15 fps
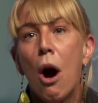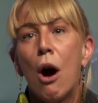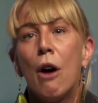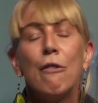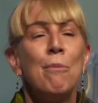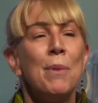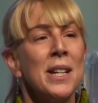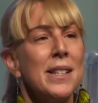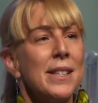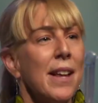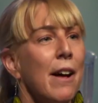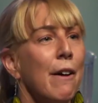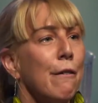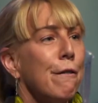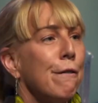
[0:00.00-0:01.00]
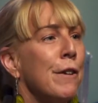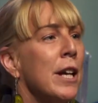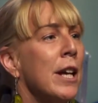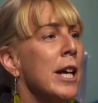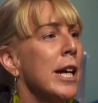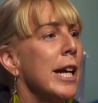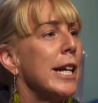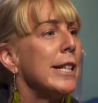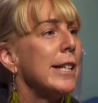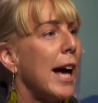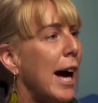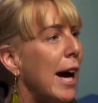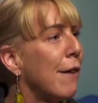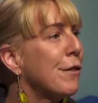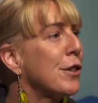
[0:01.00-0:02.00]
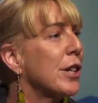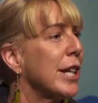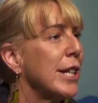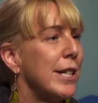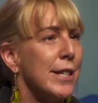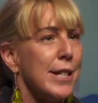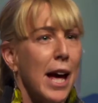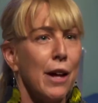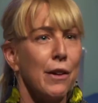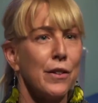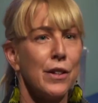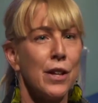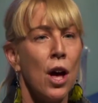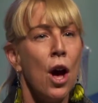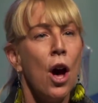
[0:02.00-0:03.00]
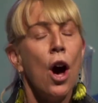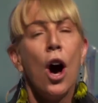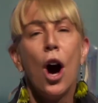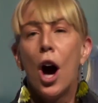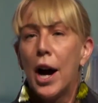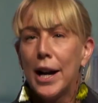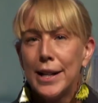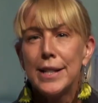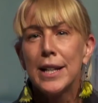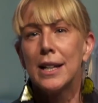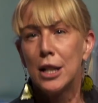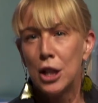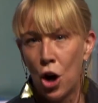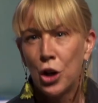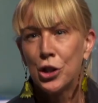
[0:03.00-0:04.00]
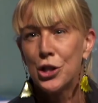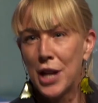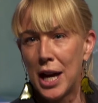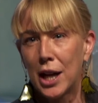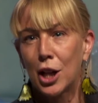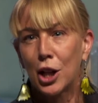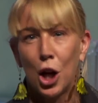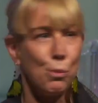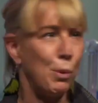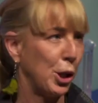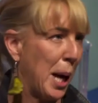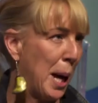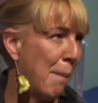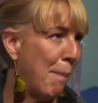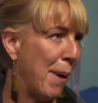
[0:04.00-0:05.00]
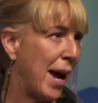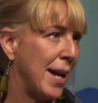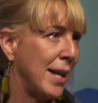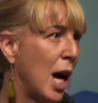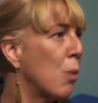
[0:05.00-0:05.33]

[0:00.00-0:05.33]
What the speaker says: of myself is after his death, I did launch that global campaign.